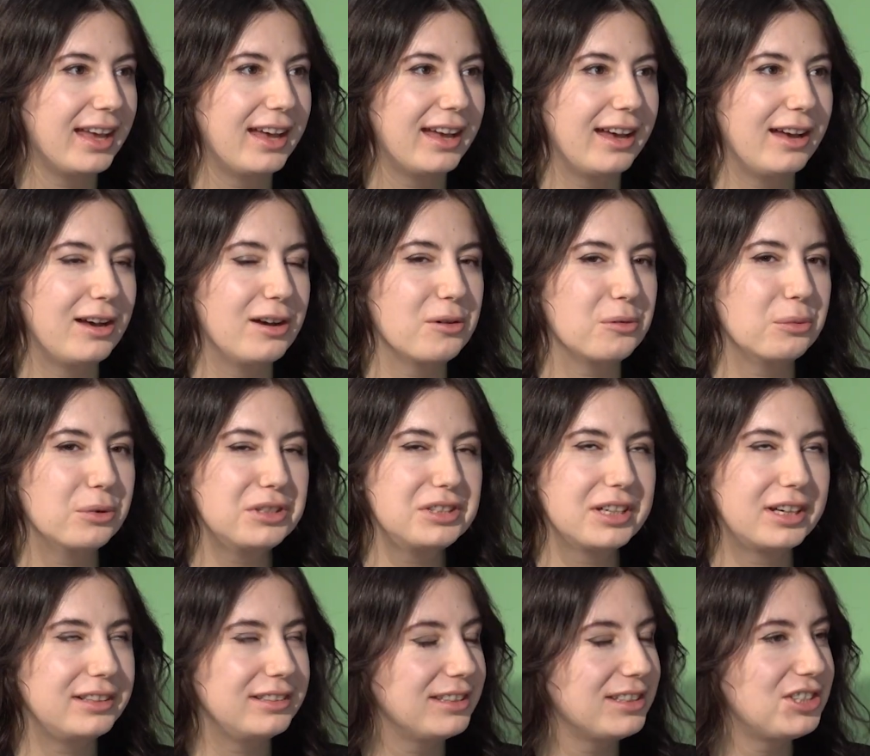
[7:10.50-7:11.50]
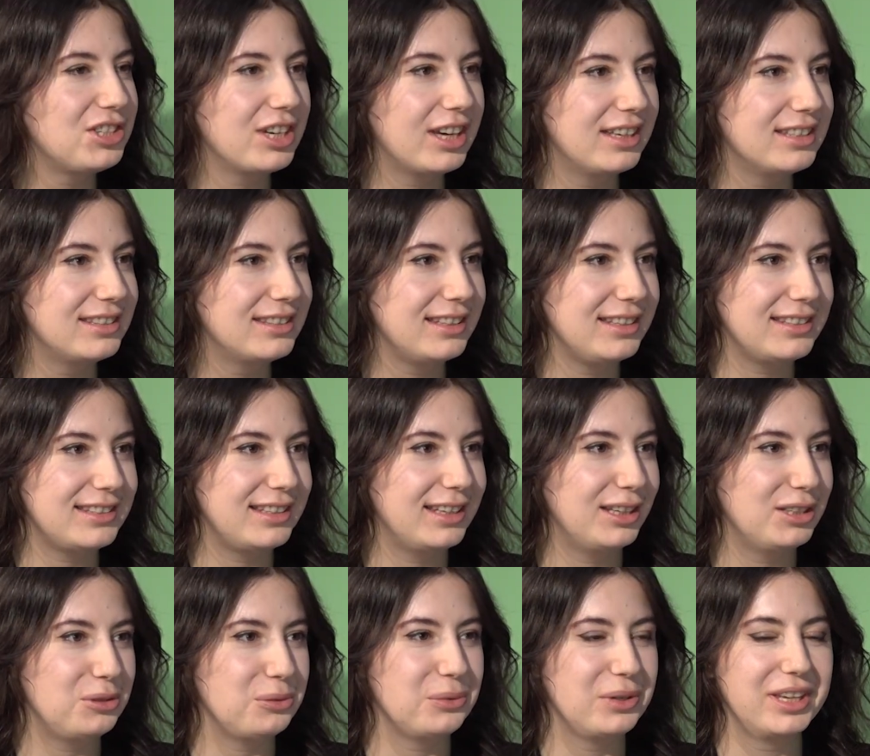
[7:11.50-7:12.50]
What are the chances
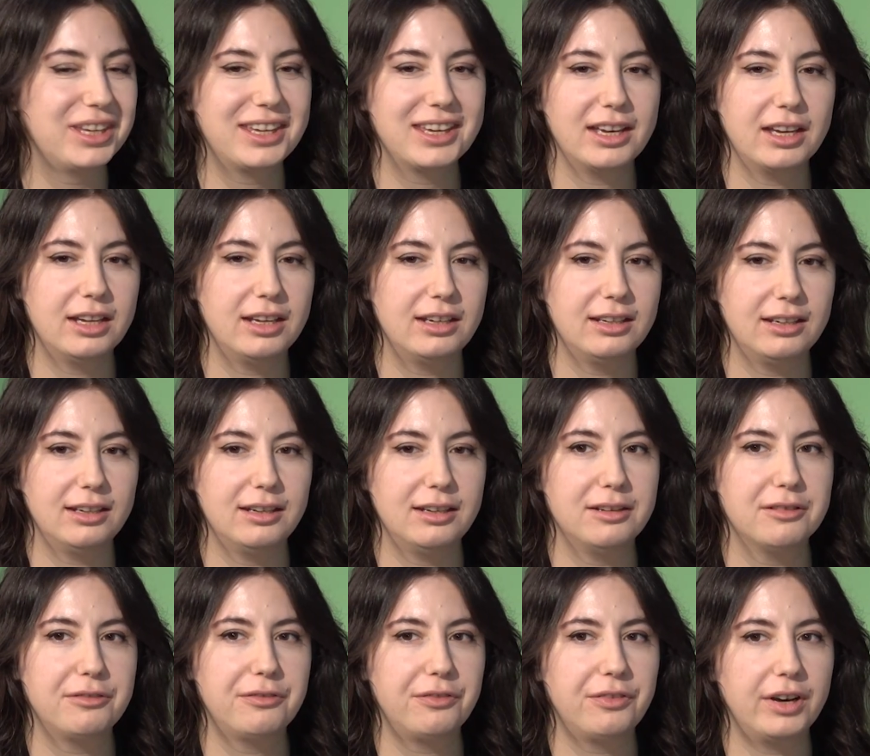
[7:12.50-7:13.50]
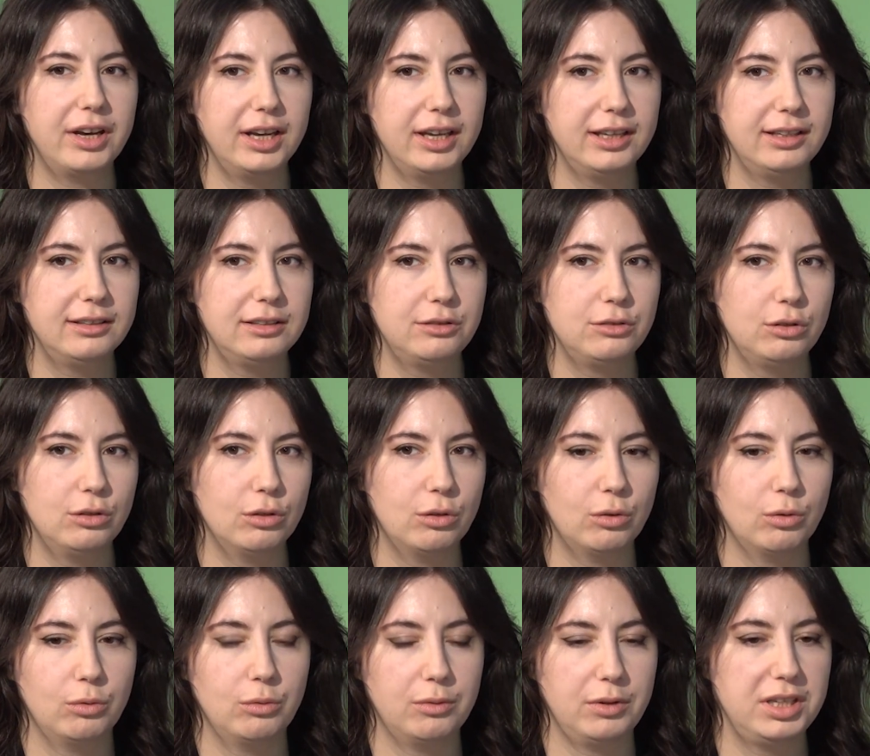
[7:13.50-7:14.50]
that we can find,
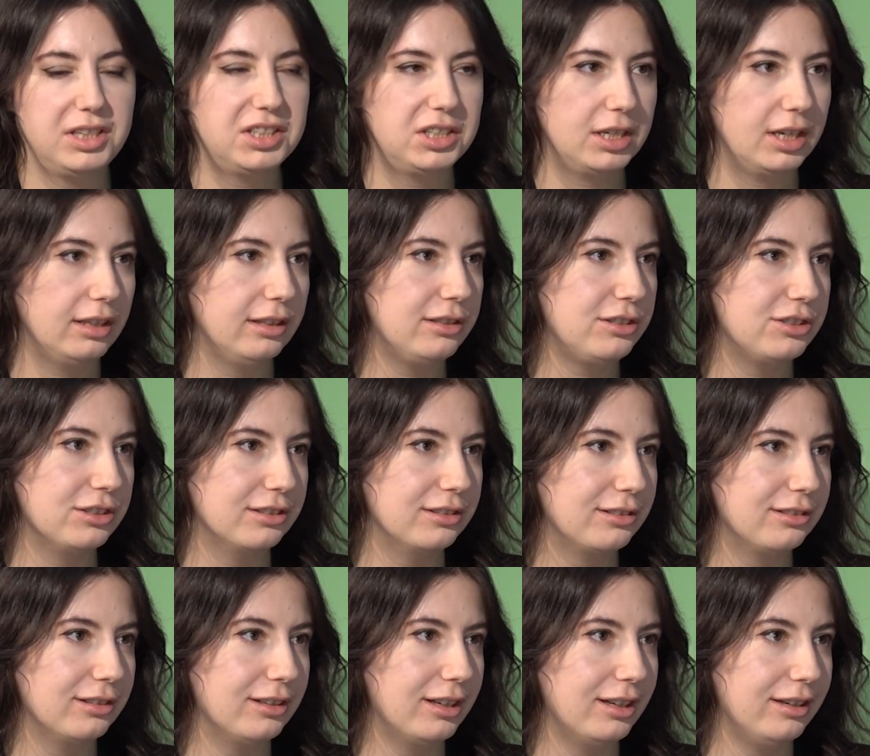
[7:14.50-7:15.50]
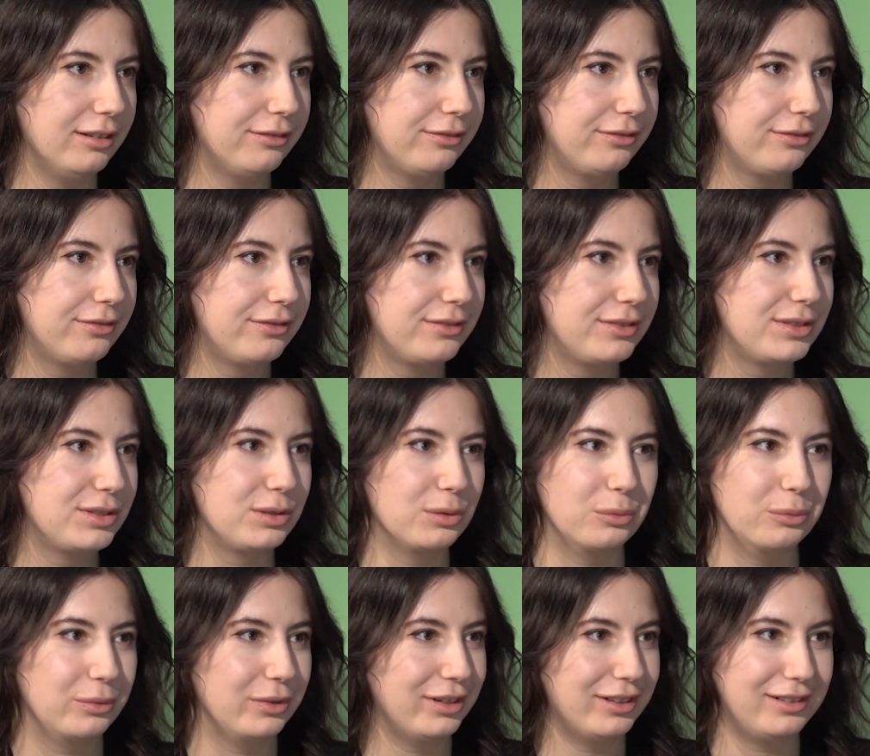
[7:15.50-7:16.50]
intelligent life
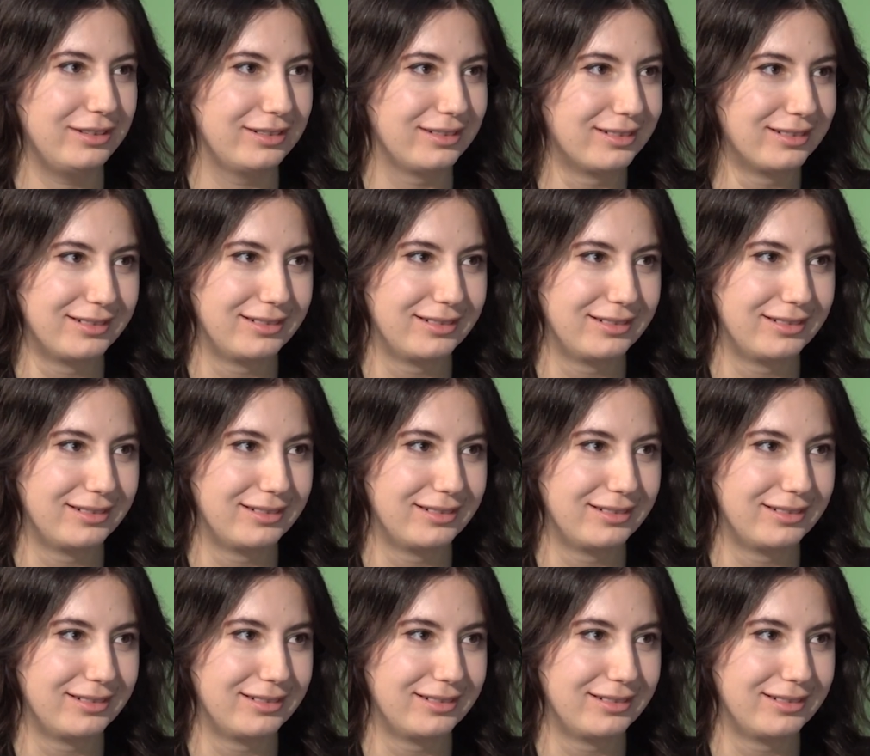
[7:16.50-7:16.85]
somewhere?